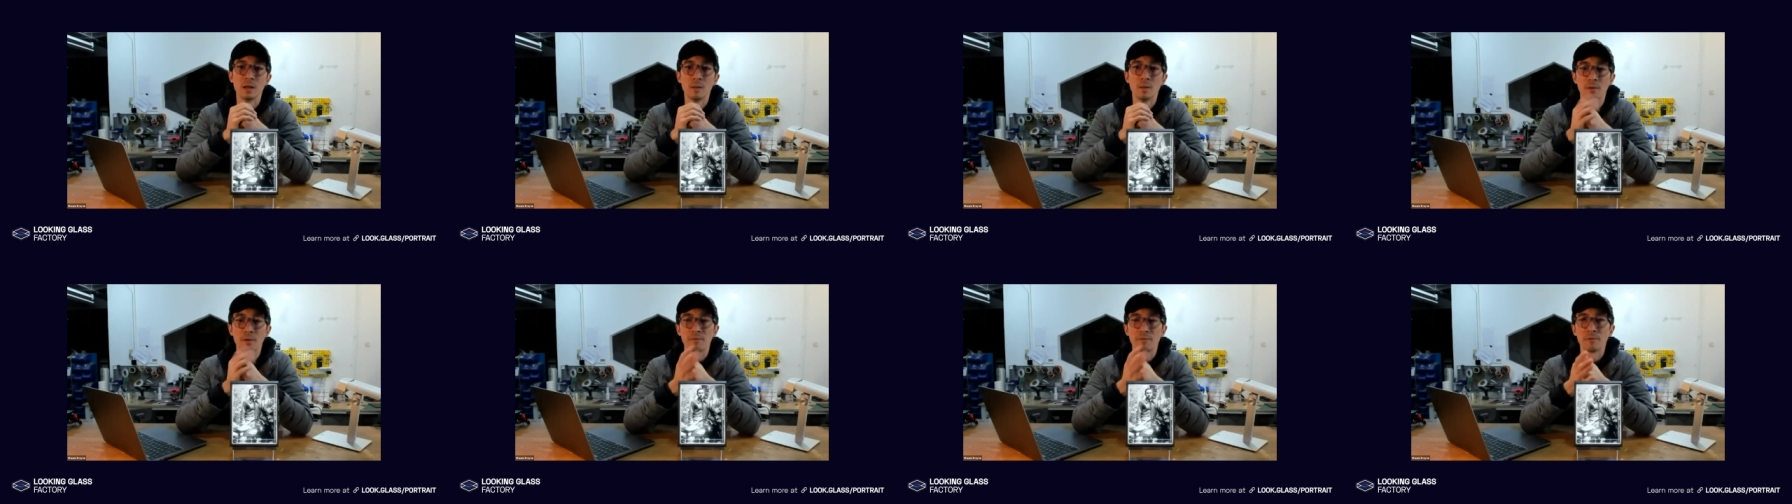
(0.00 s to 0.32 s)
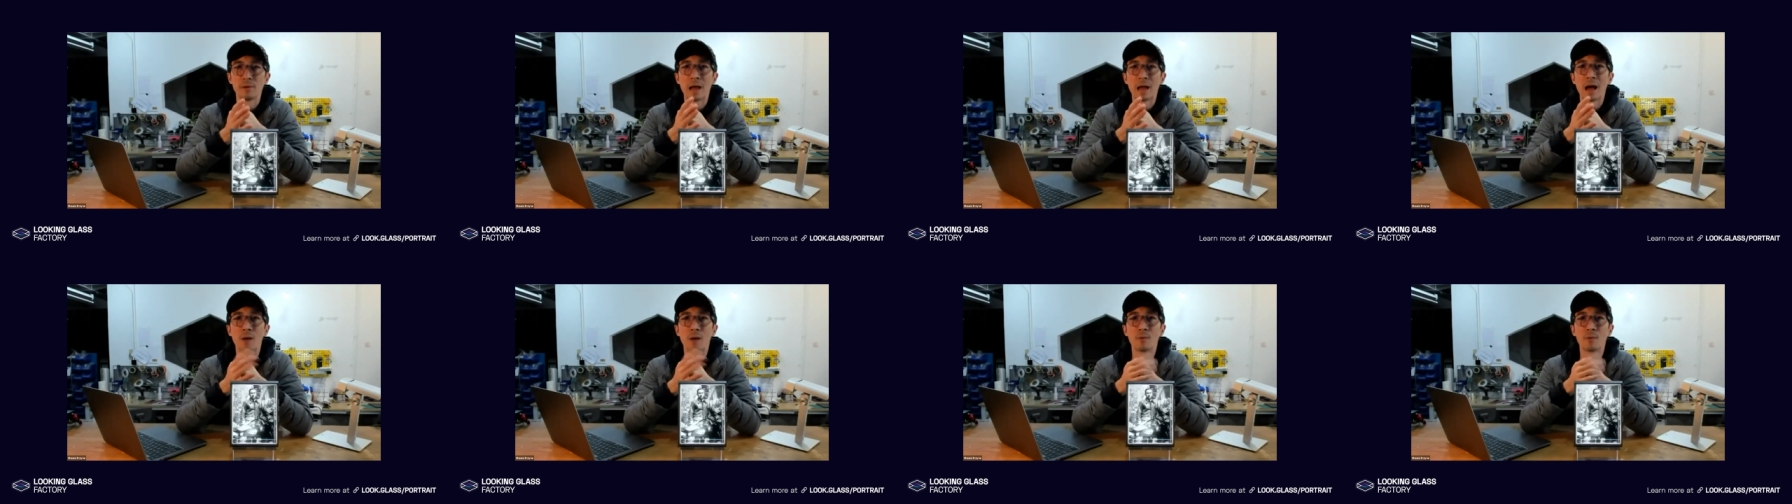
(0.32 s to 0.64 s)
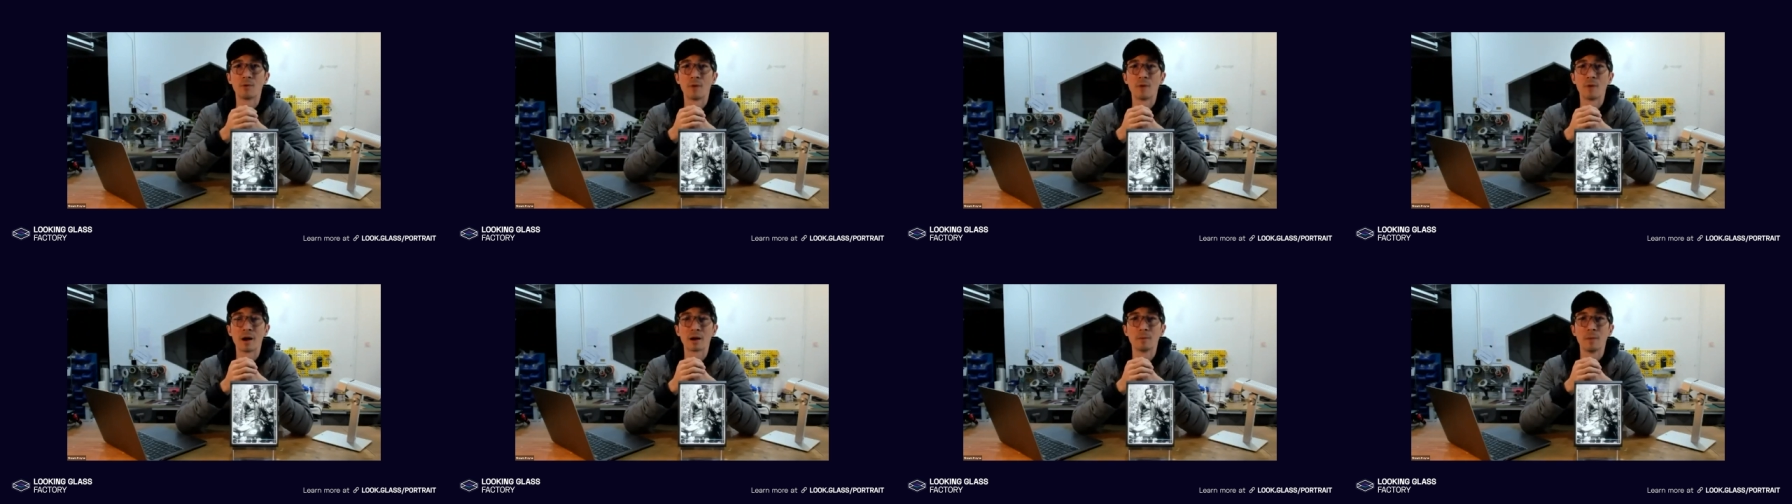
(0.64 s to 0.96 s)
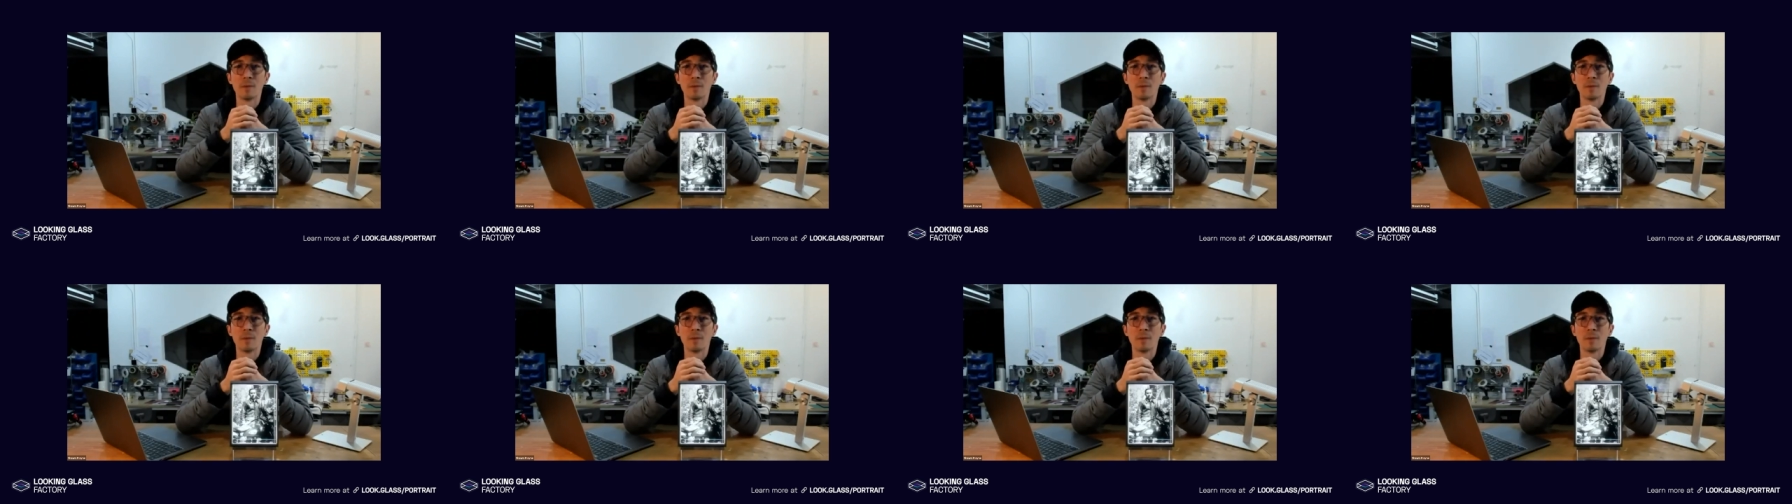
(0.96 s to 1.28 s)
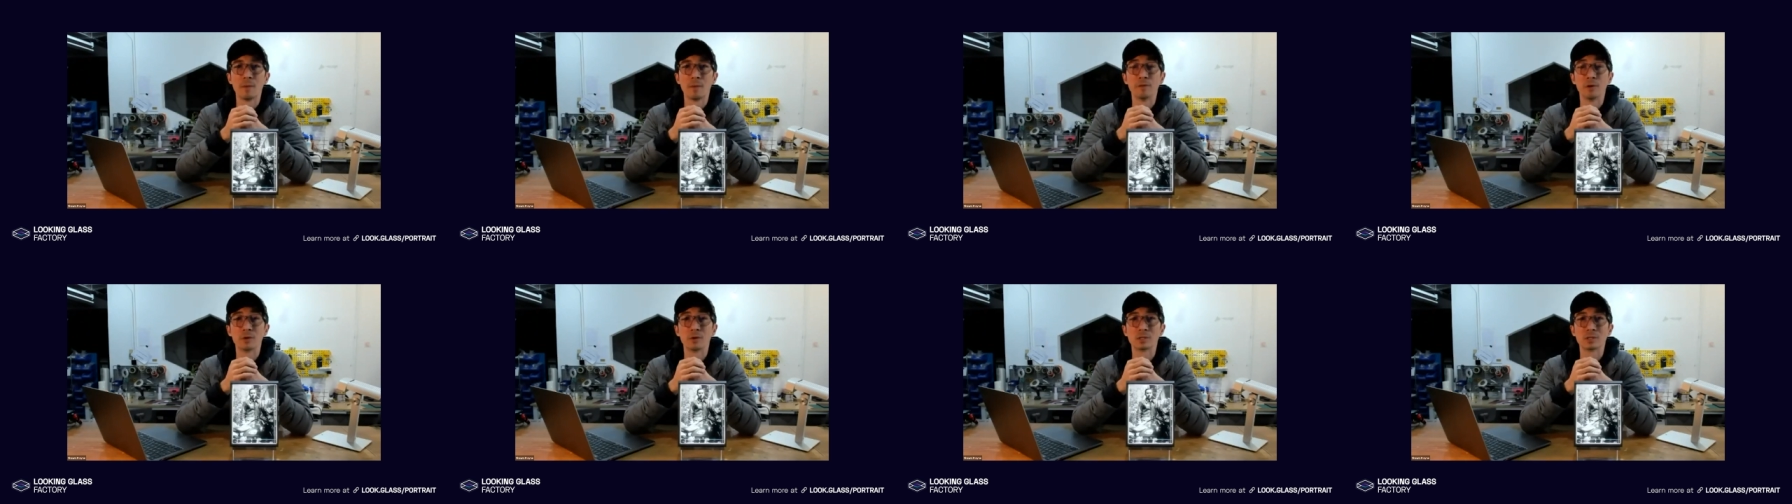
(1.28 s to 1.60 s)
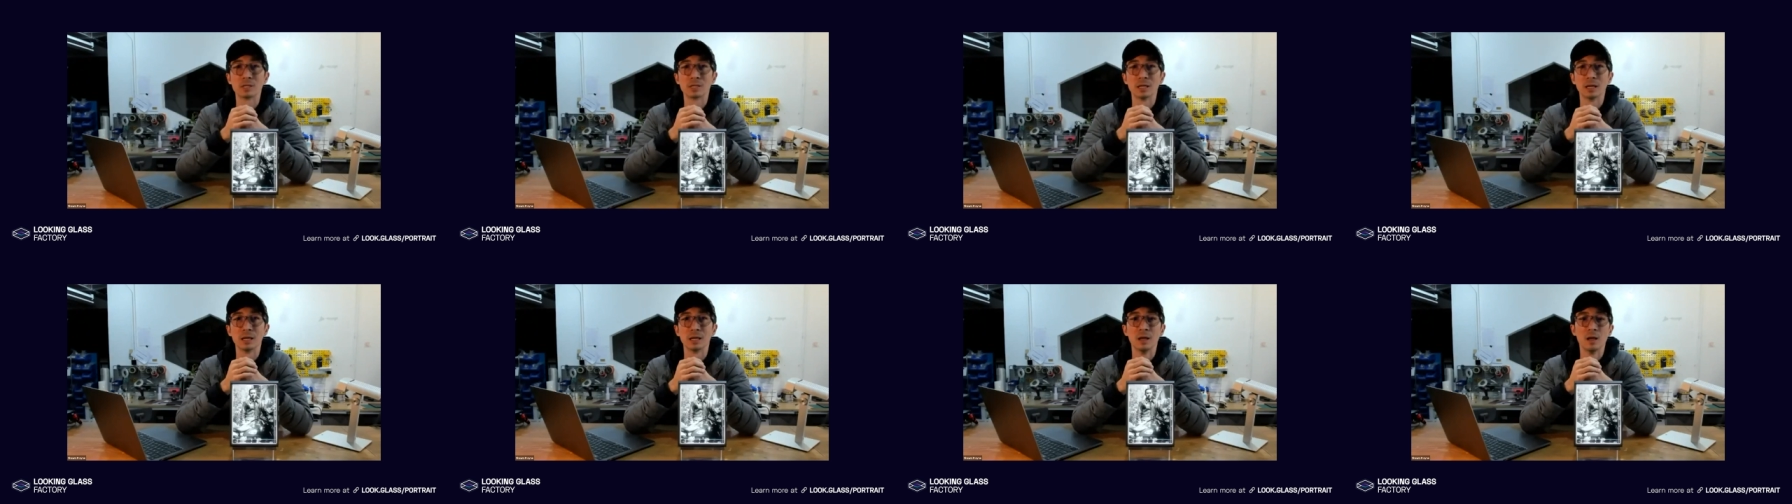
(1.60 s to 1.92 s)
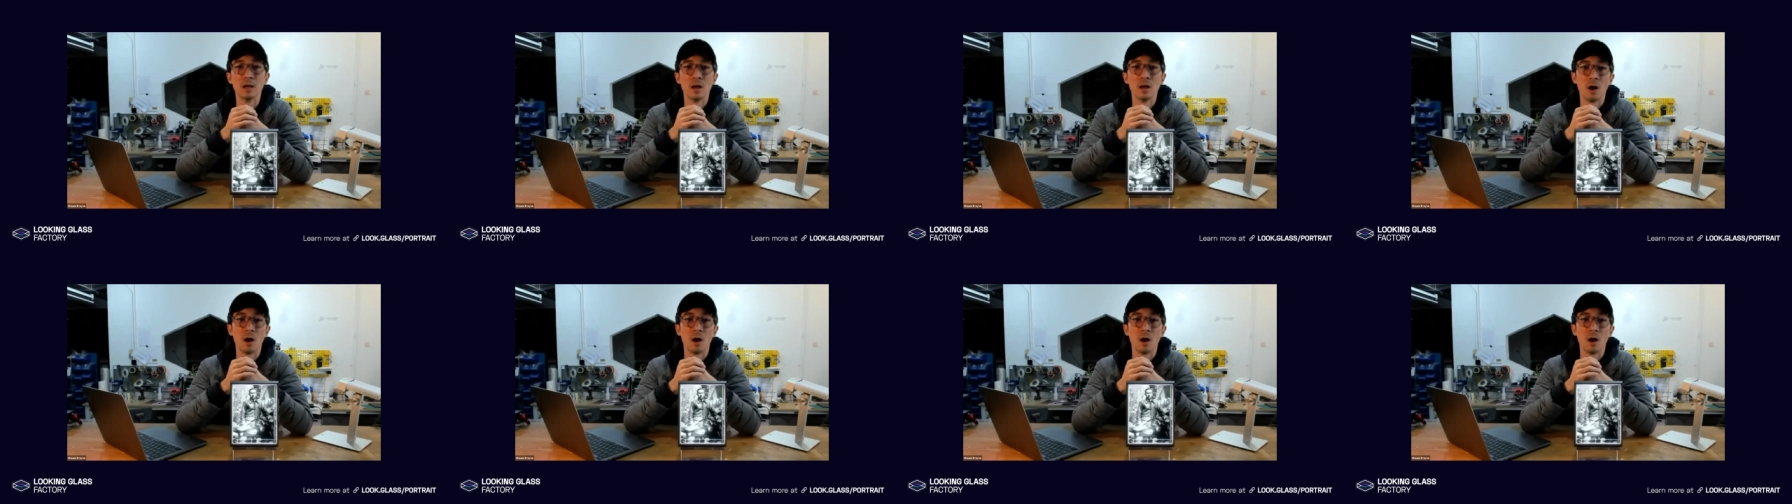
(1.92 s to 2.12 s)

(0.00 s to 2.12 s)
But for now, we recommend really focusing